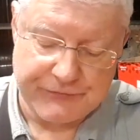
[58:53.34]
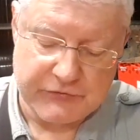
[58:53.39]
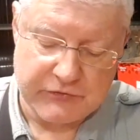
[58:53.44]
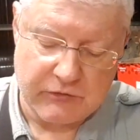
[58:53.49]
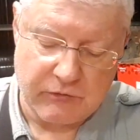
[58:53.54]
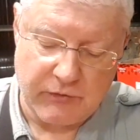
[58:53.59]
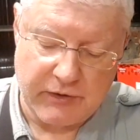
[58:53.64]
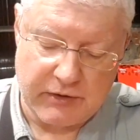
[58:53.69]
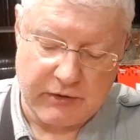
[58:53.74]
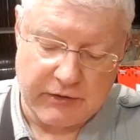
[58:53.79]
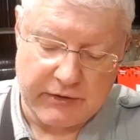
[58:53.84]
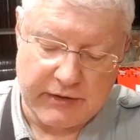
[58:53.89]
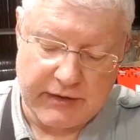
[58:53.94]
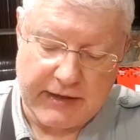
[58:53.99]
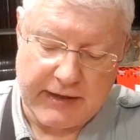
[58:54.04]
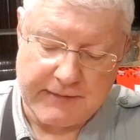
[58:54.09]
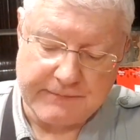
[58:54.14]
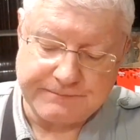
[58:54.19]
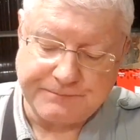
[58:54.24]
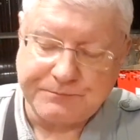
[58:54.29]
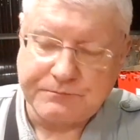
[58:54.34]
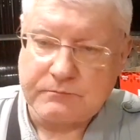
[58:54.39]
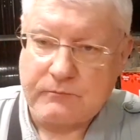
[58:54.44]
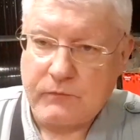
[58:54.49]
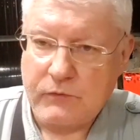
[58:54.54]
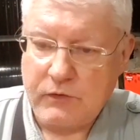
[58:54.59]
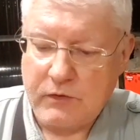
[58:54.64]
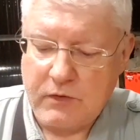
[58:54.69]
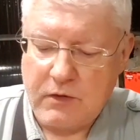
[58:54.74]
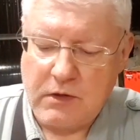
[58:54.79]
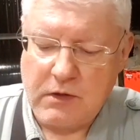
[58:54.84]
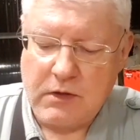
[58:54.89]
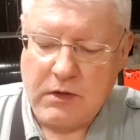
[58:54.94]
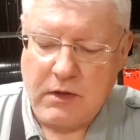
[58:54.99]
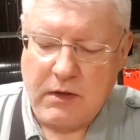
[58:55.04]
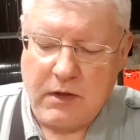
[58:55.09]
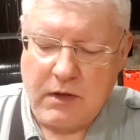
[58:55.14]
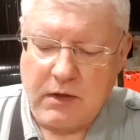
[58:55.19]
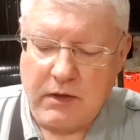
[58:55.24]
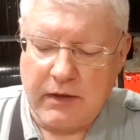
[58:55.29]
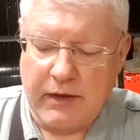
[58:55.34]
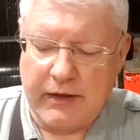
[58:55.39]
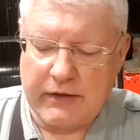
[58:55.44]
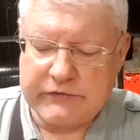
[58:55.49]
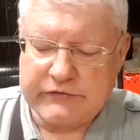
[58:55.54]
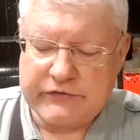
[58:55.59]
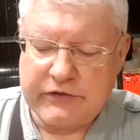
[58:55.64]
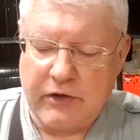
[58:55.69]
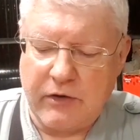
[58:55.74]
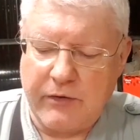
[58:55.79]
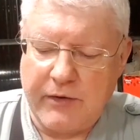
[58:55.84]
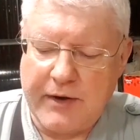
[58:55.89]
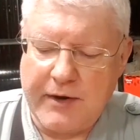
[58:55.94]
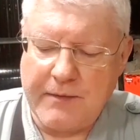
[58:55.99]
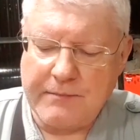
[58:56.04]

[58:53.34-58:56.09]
good way of looking at it. And so,